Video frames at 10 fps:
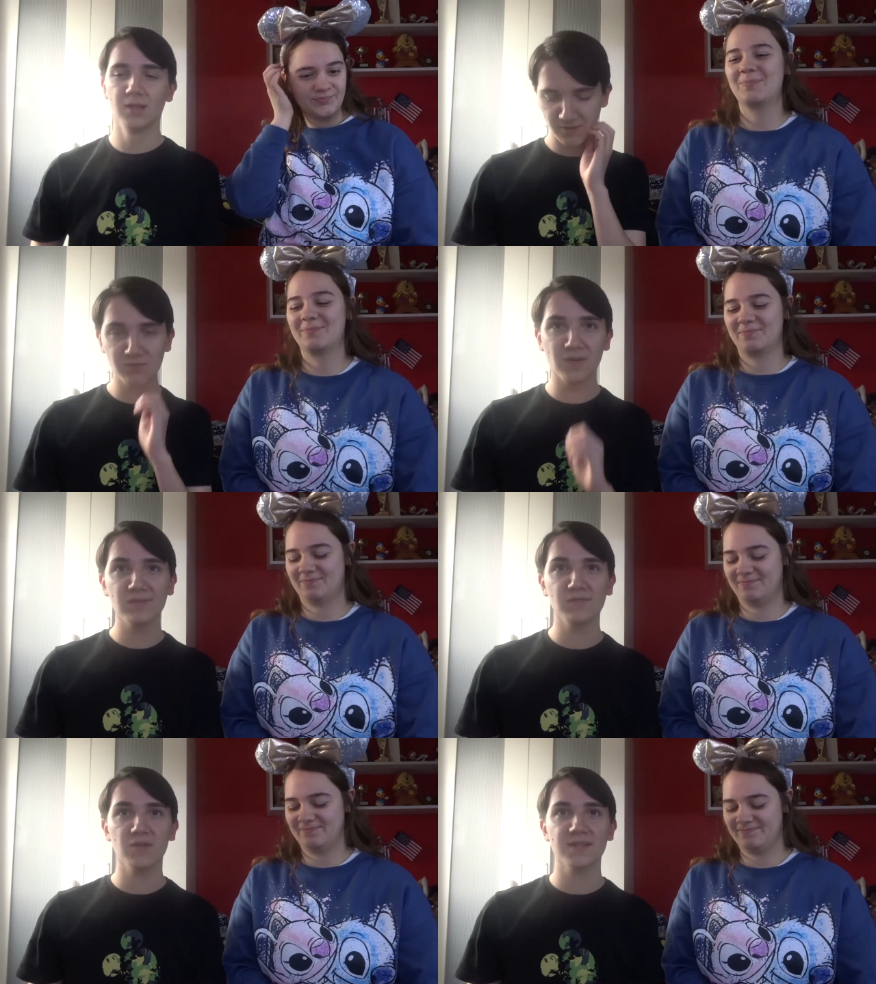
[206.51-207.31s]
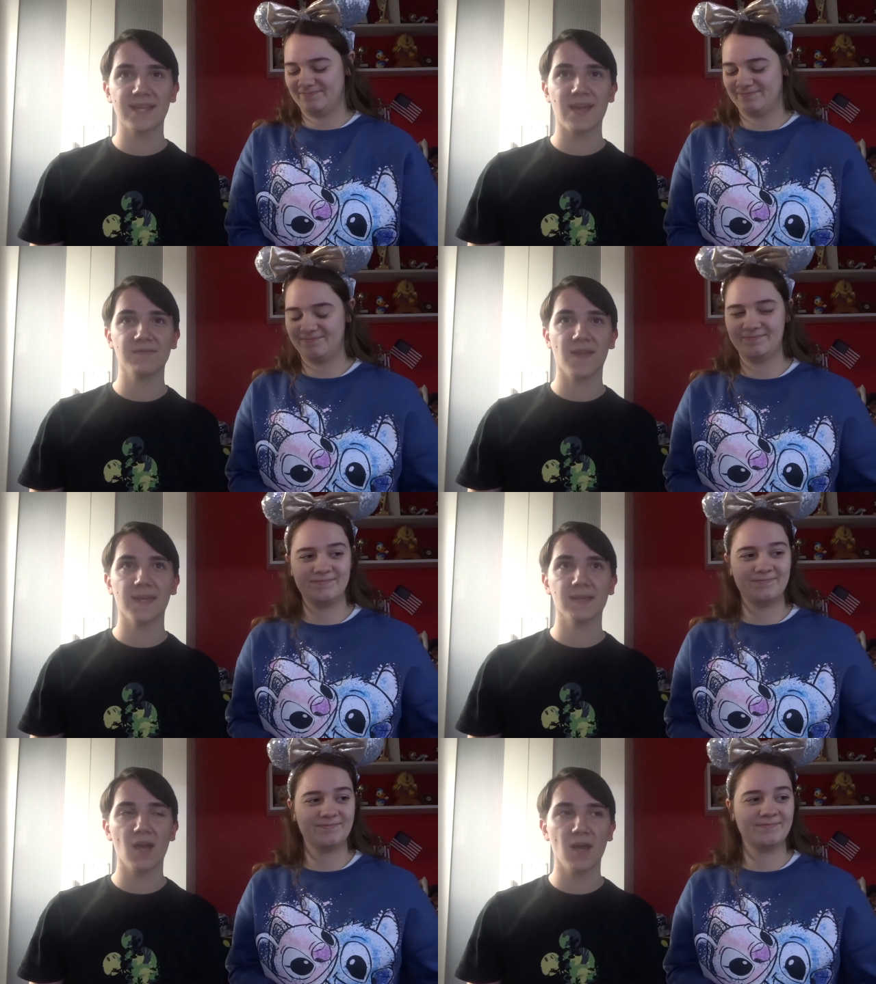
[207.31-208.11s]
Speaker 1: The Rainforest
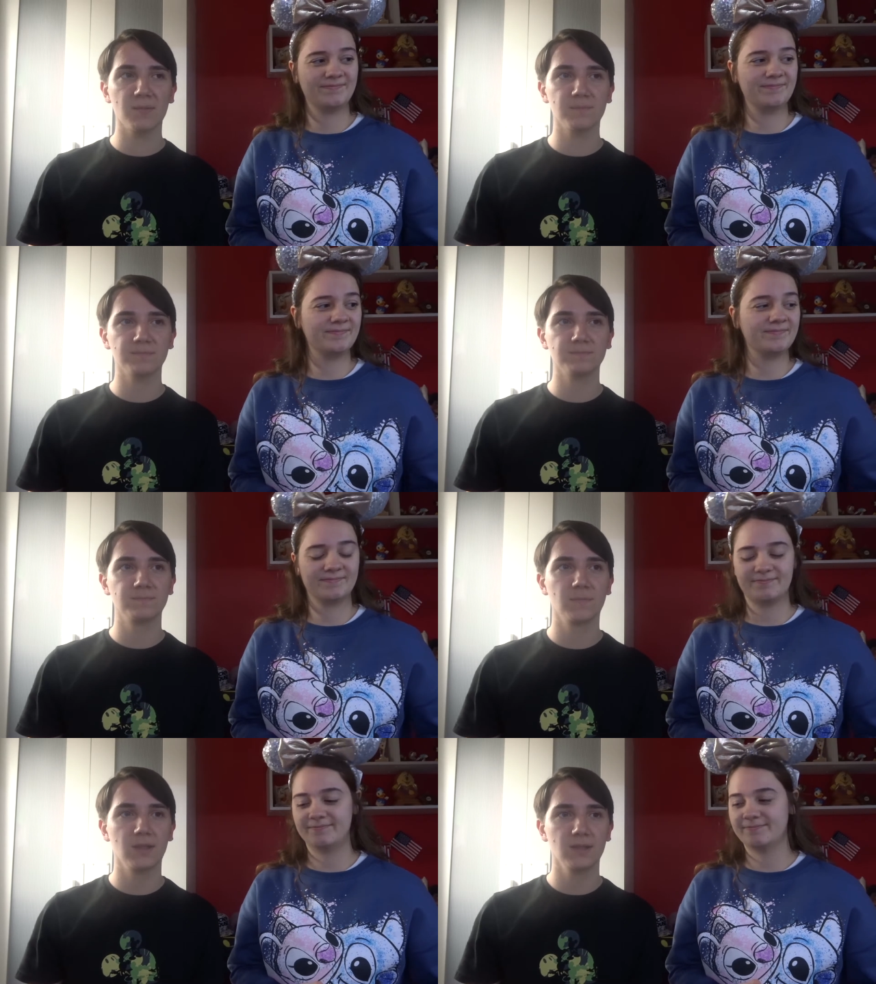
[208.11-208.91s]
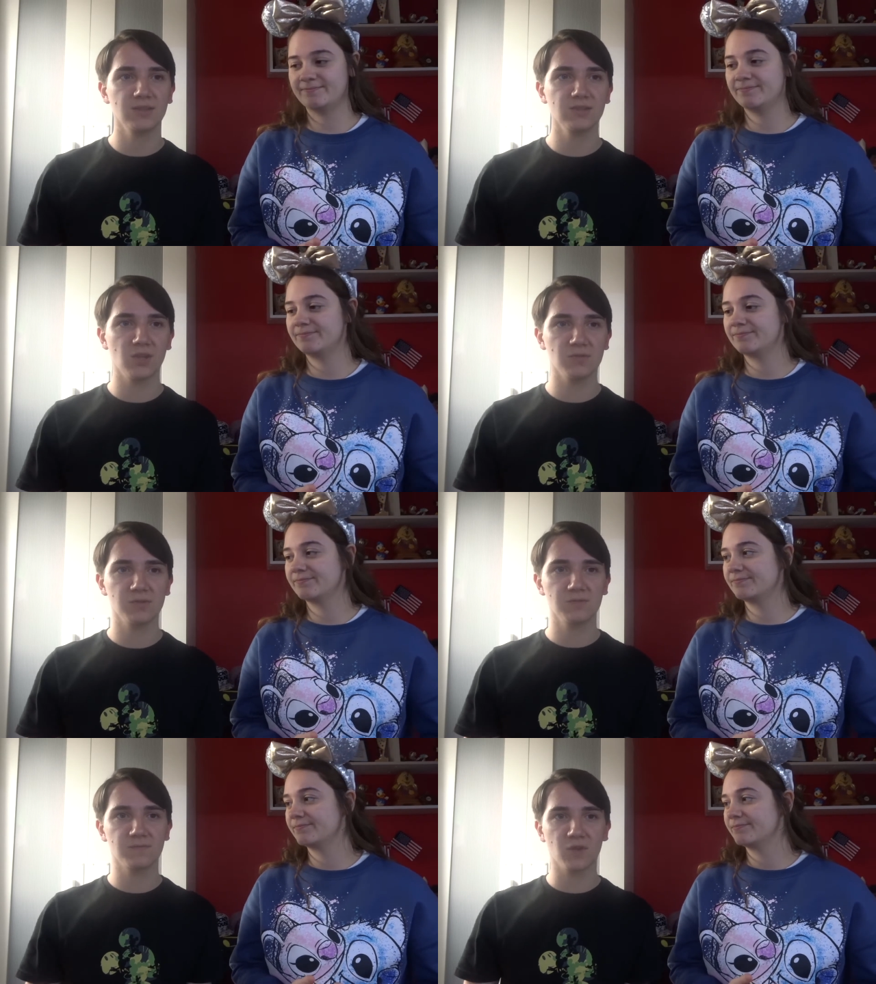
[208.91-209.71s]
Cafe. Um, you know,
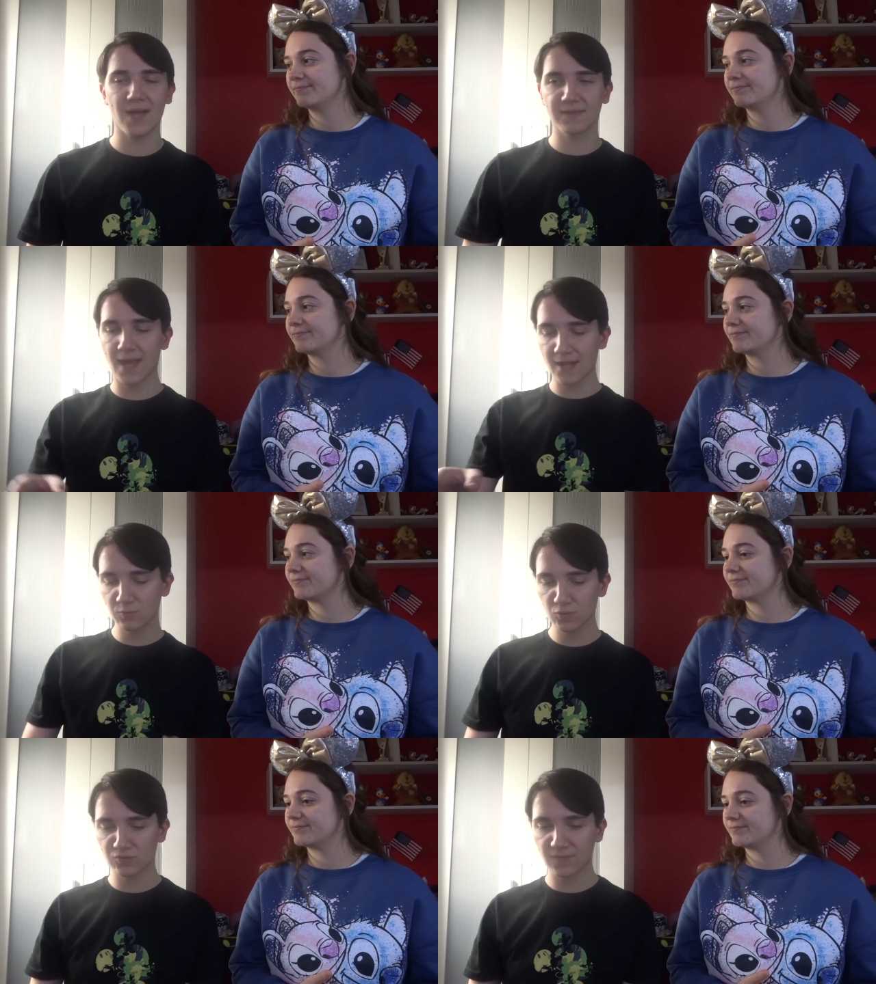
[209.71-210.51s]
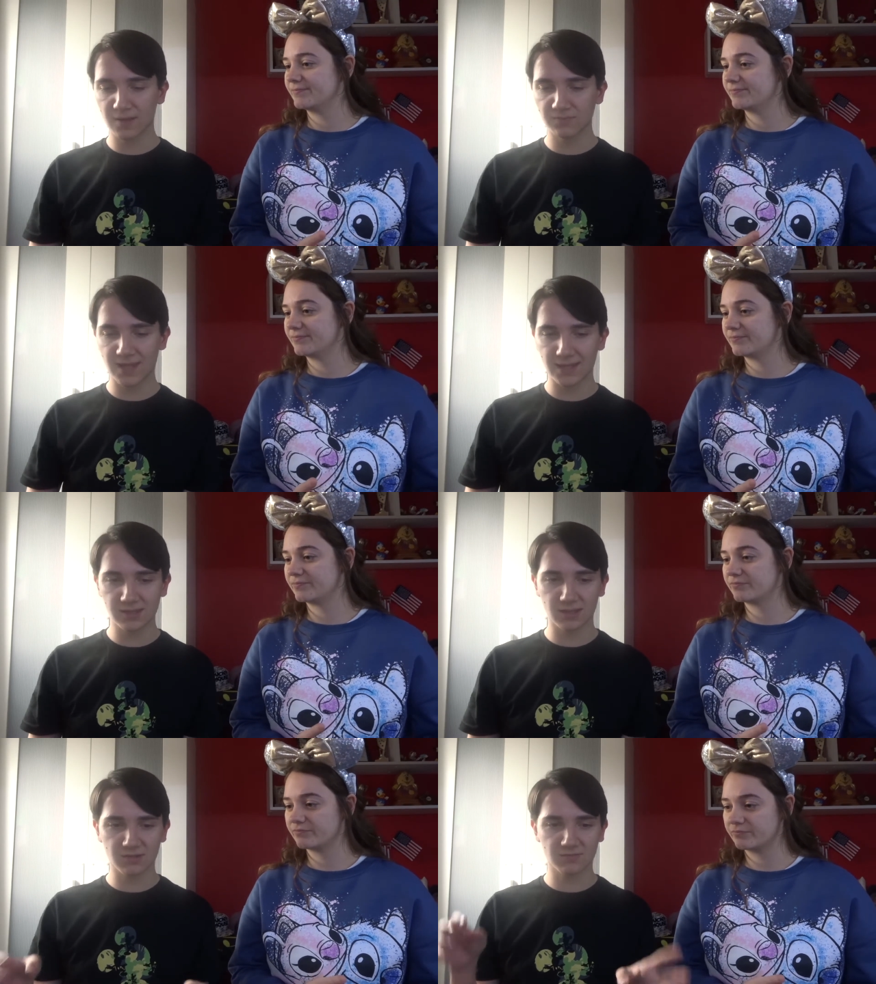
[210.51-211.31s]
you've got animals around. They
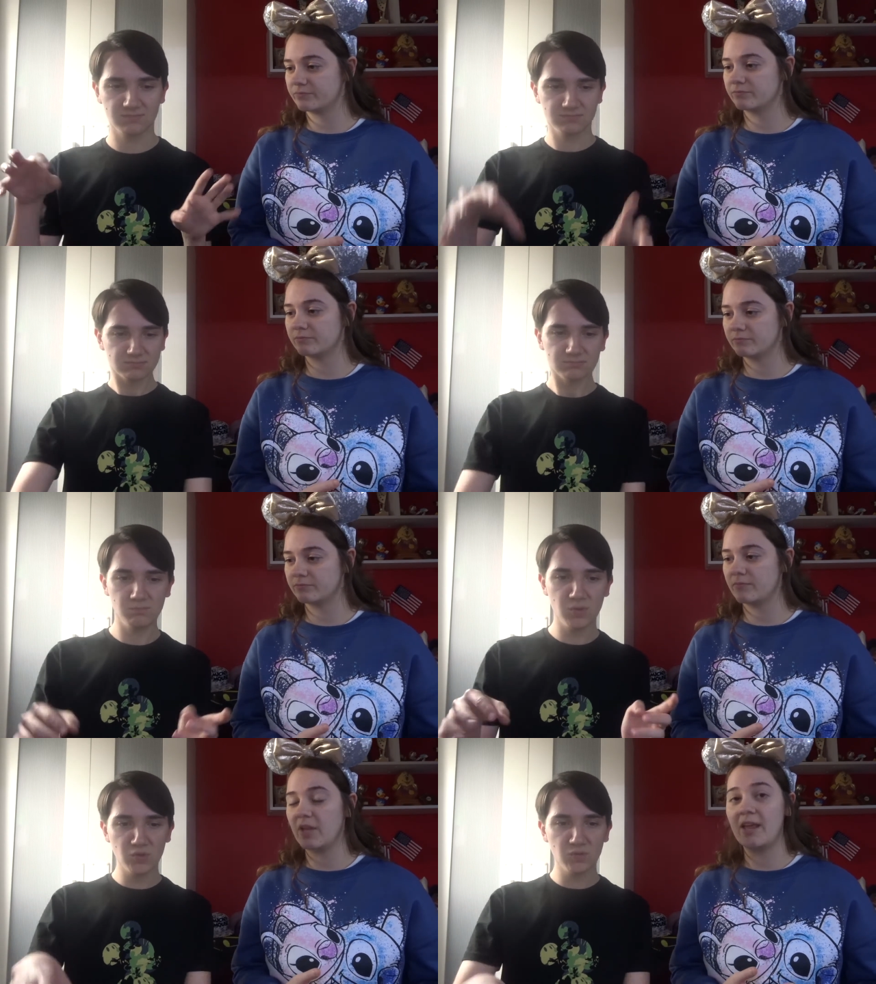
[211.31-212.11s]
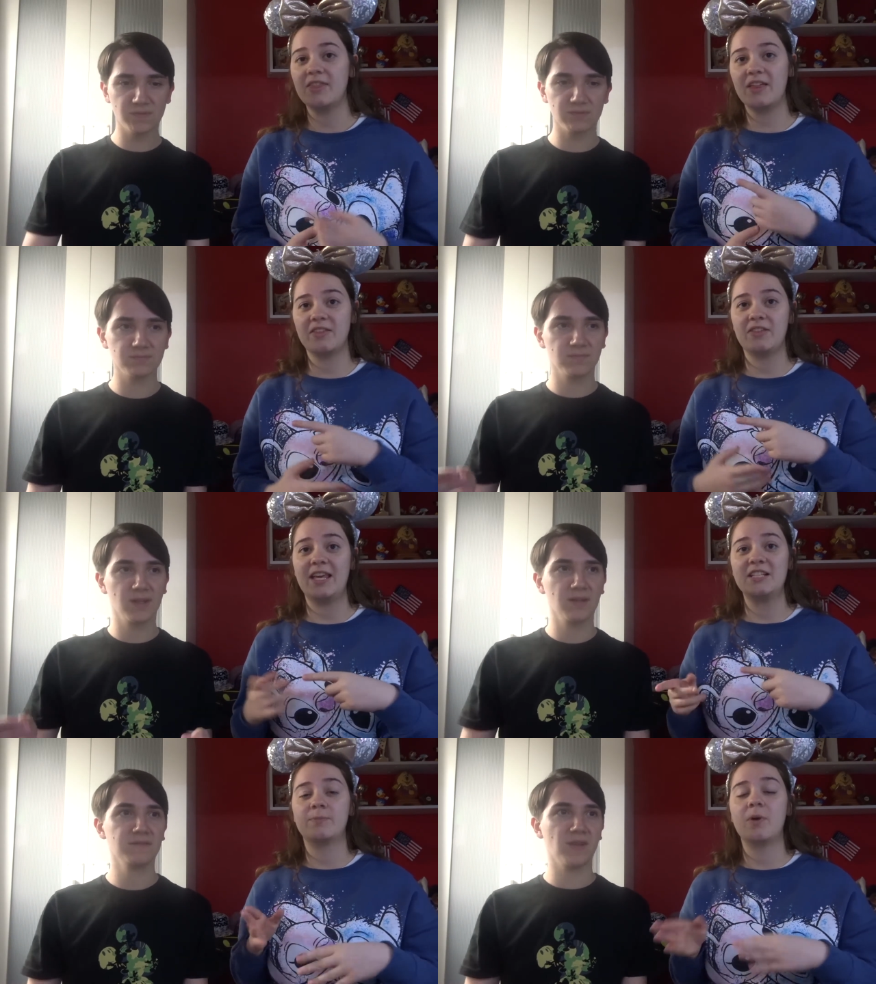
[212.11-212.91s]
like move.
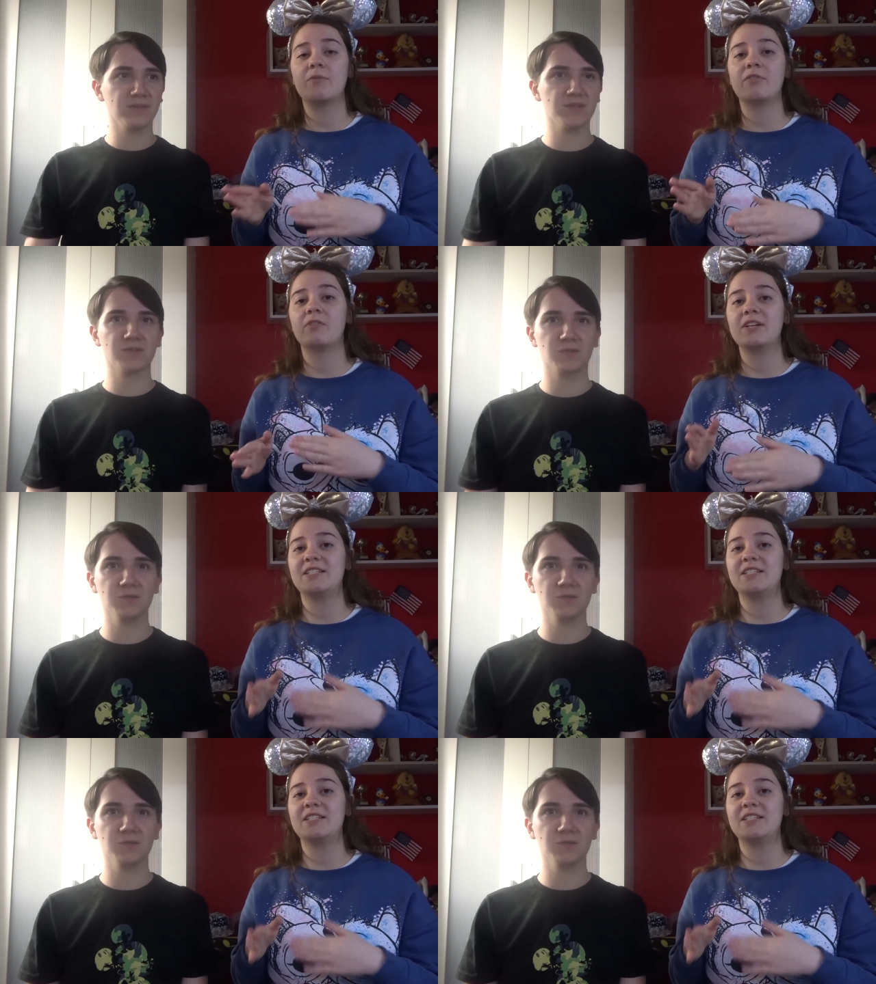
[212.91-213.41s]
these both are in